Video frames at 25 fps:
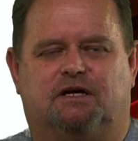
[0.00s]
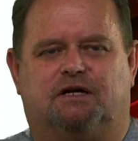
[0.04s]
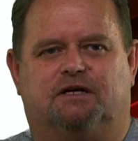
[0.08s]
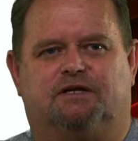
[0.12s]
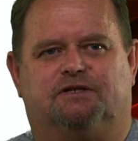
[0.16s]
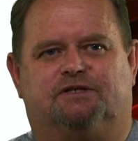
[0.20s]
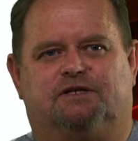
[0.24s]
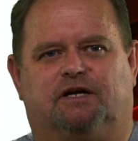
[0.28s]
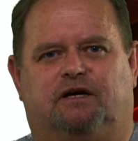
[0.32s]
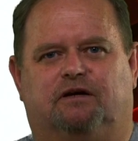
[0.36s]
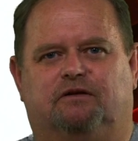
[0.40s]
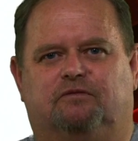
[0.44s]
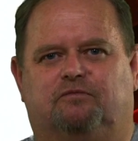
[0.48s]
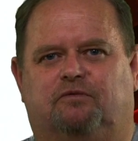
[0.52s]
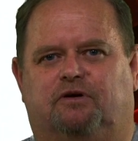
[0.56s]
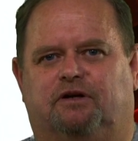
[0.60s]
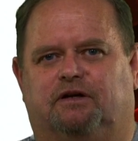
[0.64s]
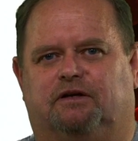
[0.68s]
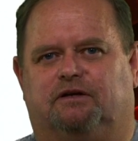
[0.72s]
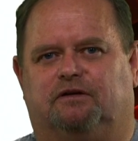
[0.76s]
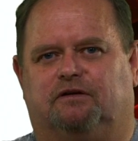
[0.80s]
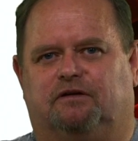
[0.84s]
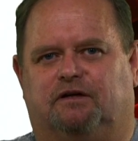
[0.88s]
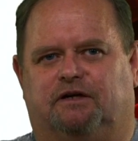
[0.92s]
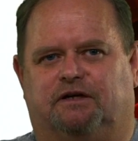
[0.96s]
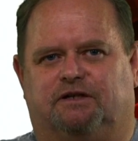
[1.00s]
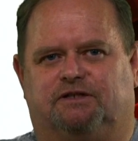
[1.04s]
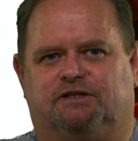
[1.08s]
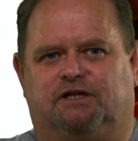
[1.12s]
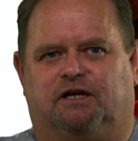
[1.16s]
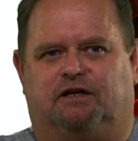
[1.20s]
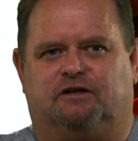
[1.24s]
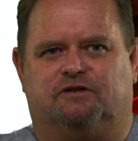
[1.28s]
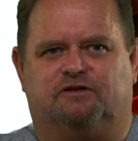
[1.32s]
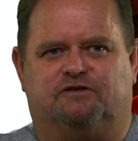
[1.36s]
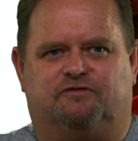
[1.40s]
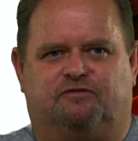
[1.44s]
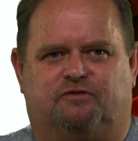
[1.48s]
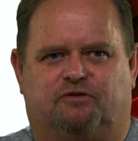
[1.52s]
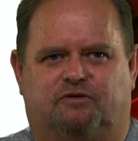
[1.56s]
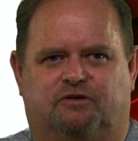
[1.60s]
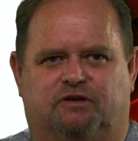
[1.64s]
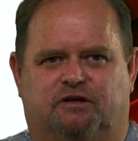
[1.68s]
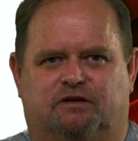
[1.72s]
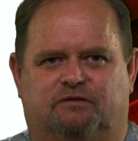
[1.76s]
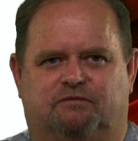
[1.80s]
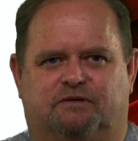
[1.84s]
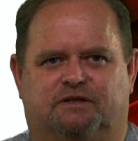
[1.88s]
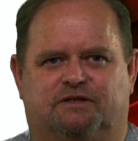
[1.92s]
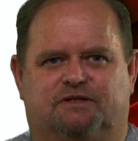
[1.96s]
So what a challenge for
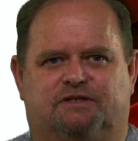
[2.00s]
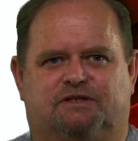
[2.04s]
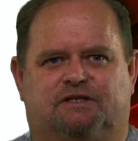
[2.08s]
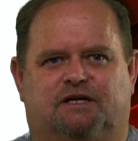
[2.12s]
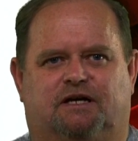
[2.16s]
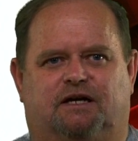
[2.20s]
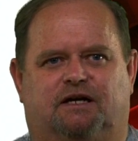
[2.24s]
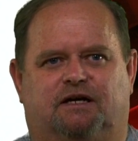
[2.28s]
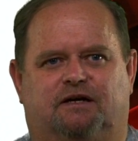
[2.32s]
you is,